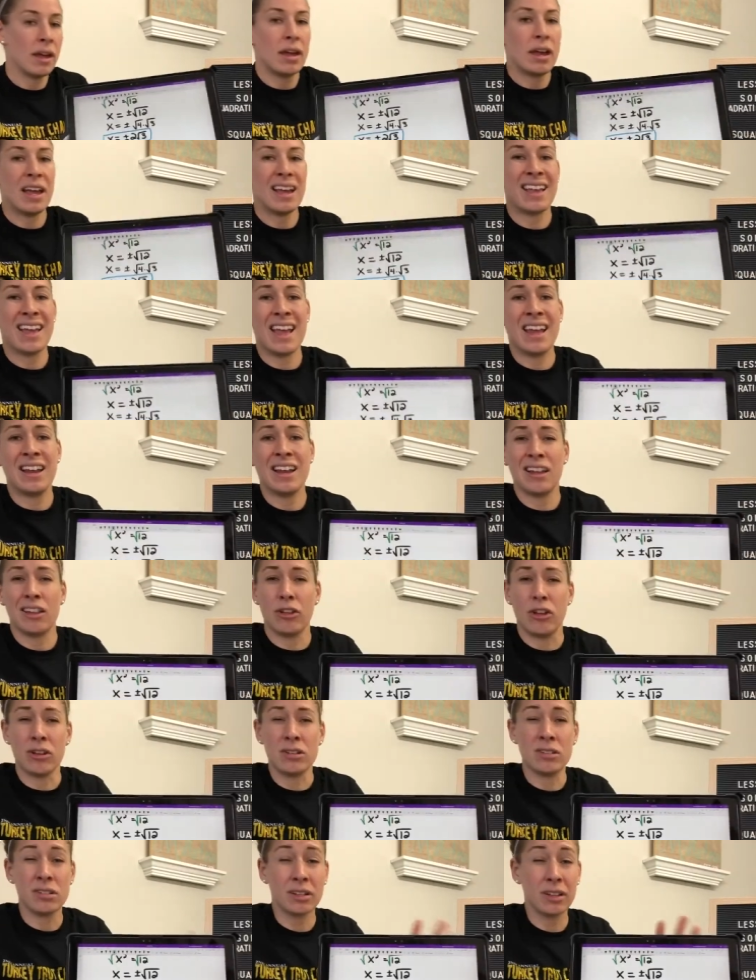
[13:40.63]
Again, it
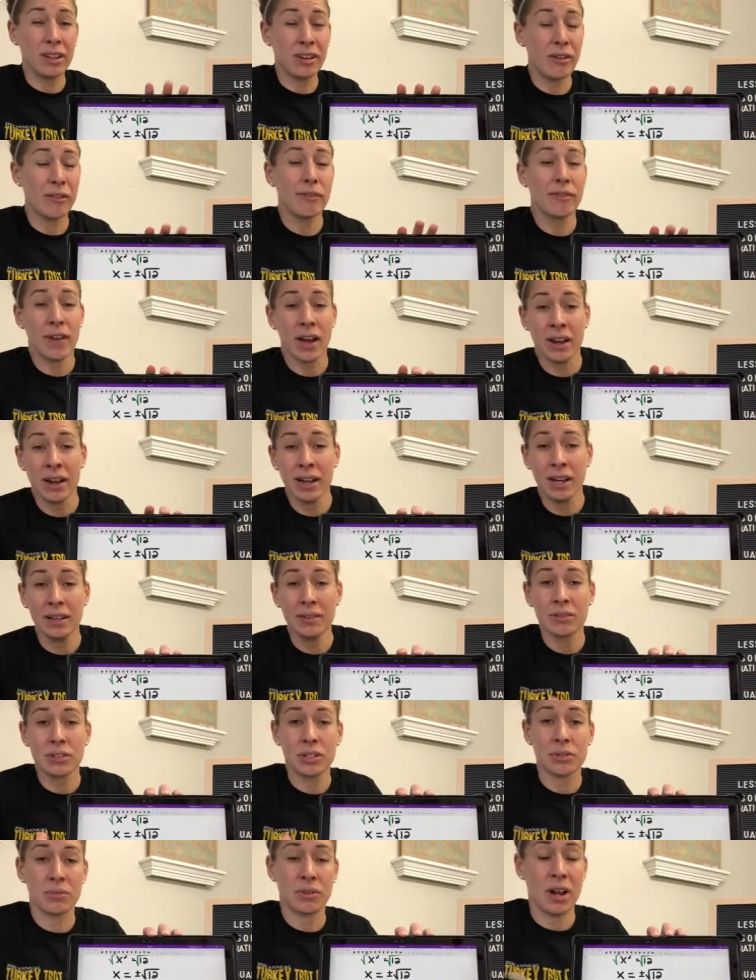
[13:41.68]
looks a little funny
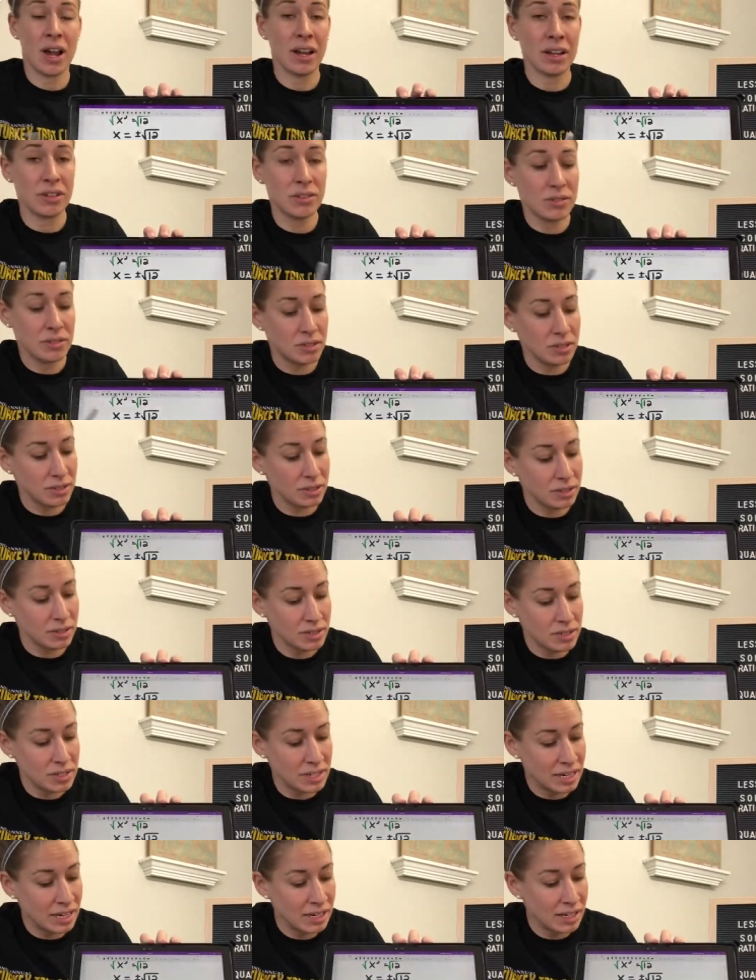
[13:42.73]
because we're not used to
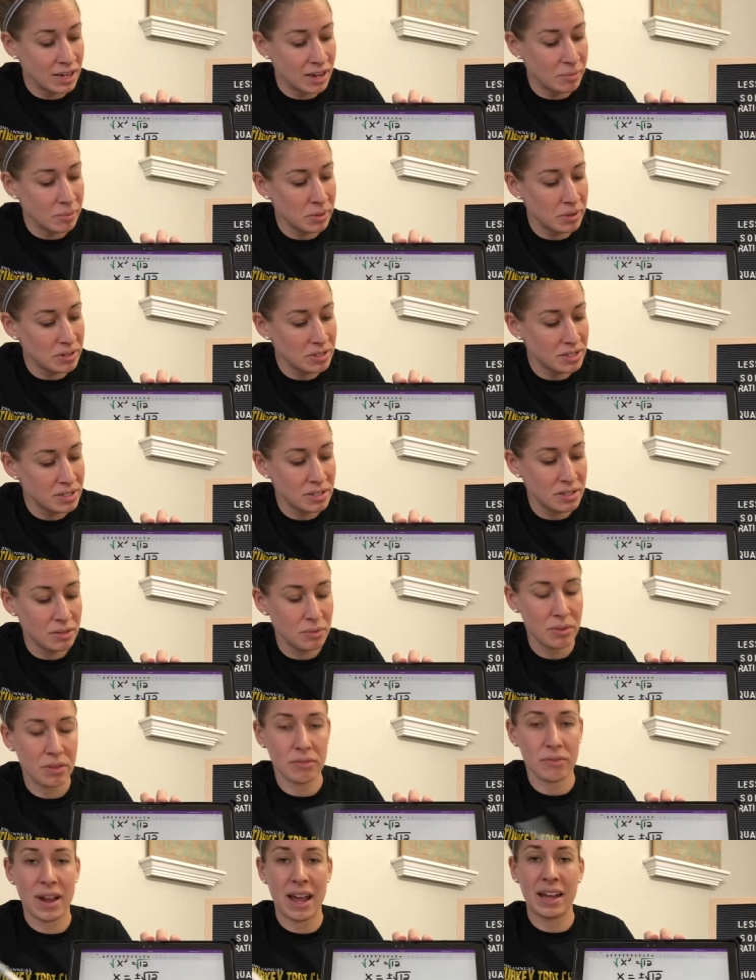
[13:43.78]
seeing numbers
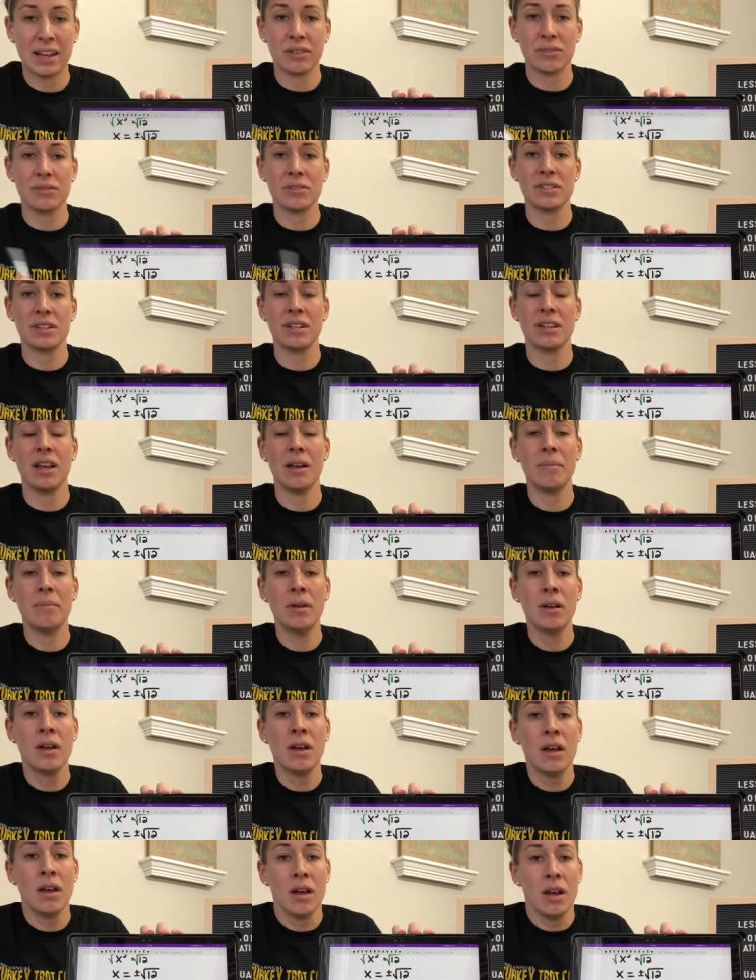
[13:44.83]
with radicals in them.
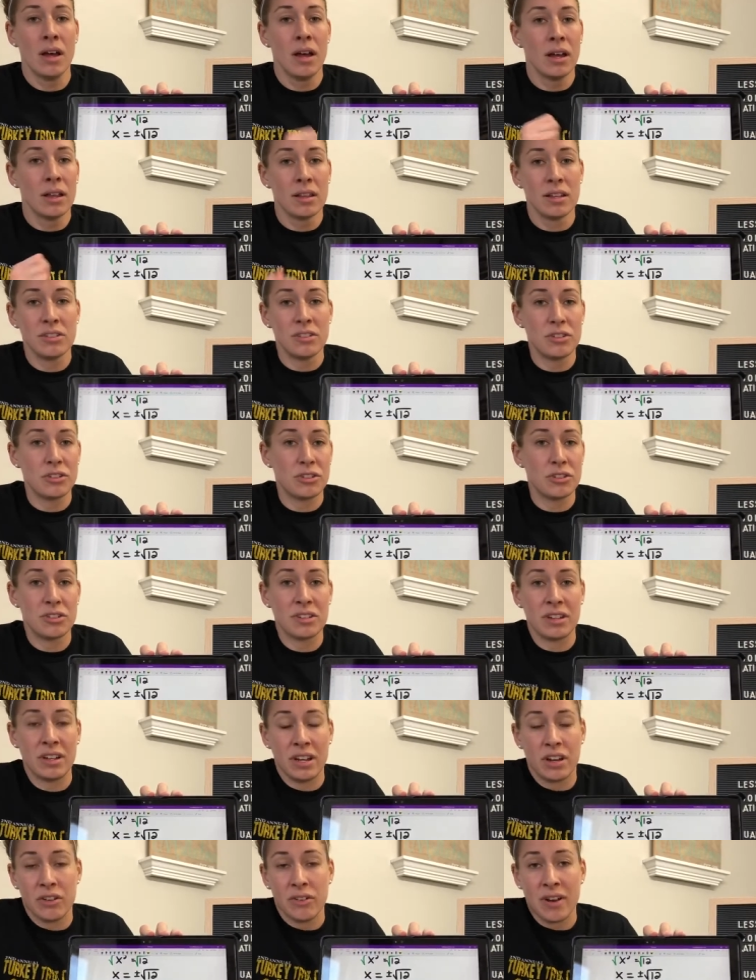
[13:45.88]
This is just an
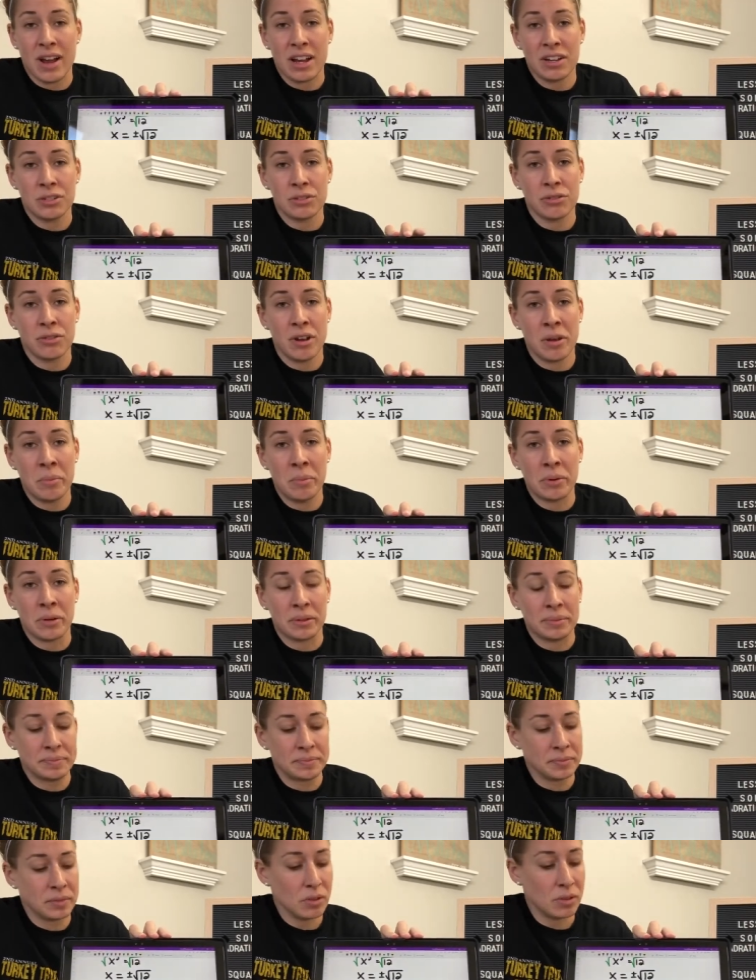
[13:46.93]
irrational number.
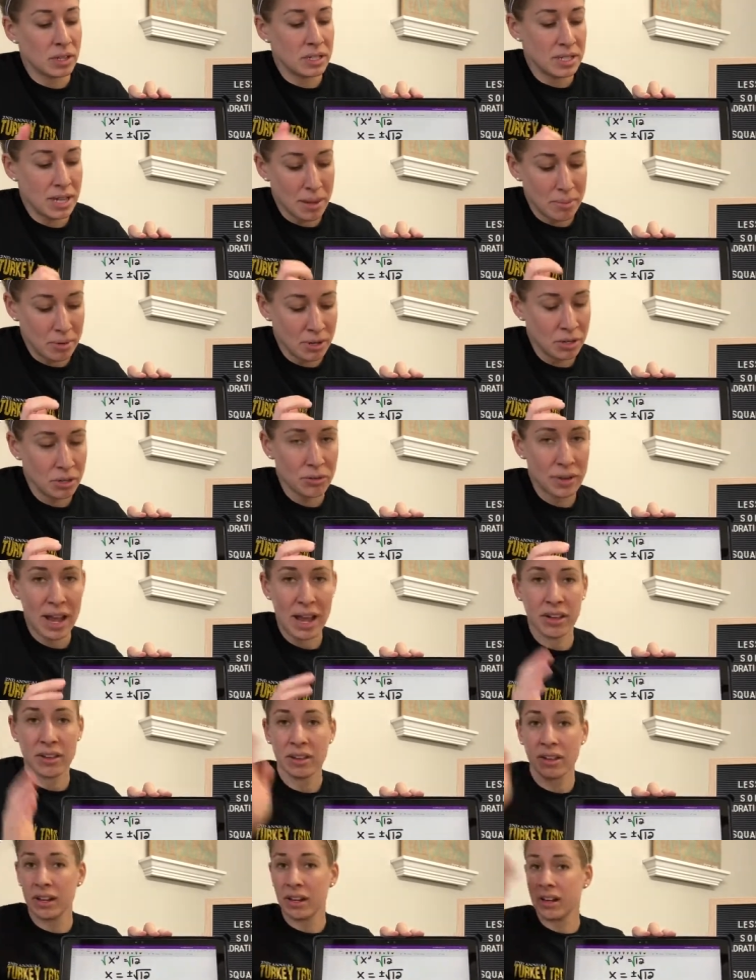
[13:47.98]
You could type it into a
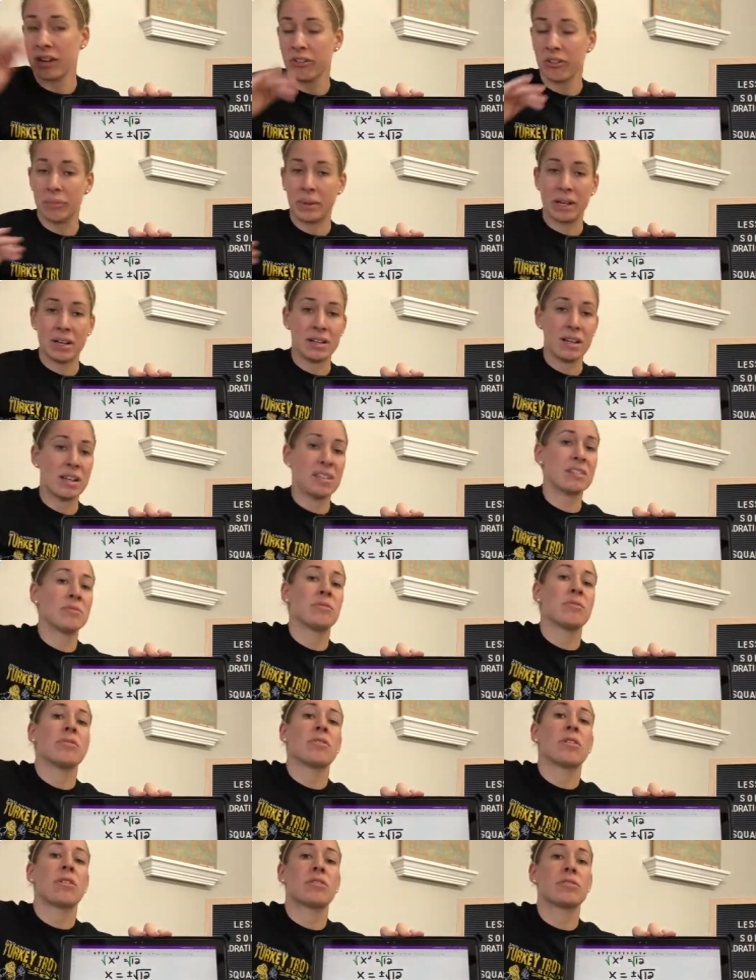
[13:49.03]
calculator. It would be a
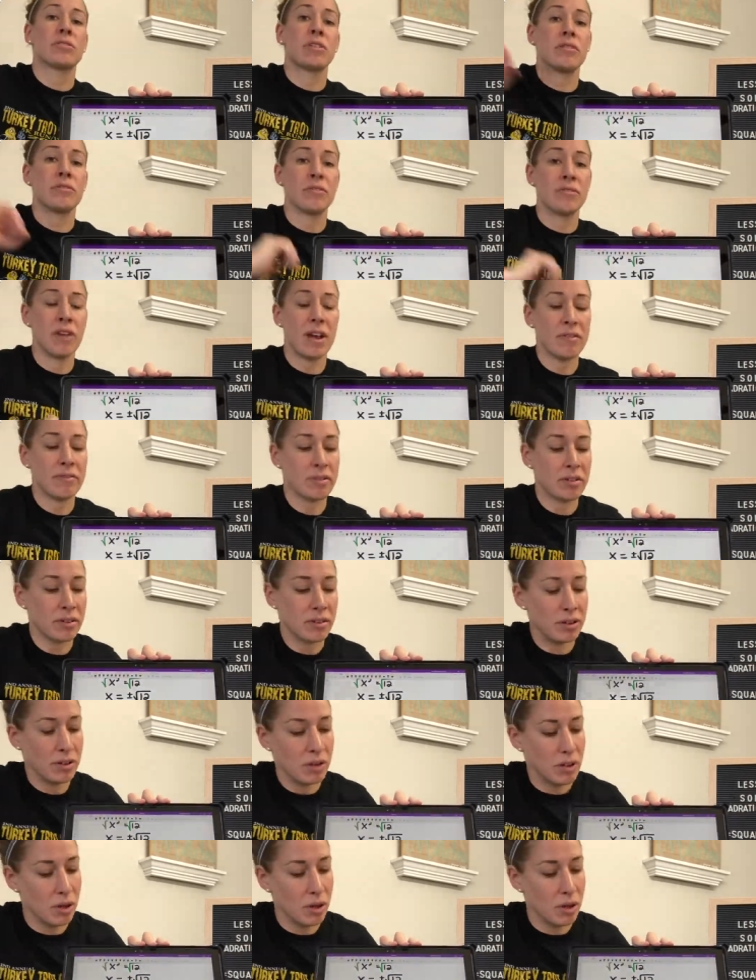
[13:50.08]
decimal that goes on forever.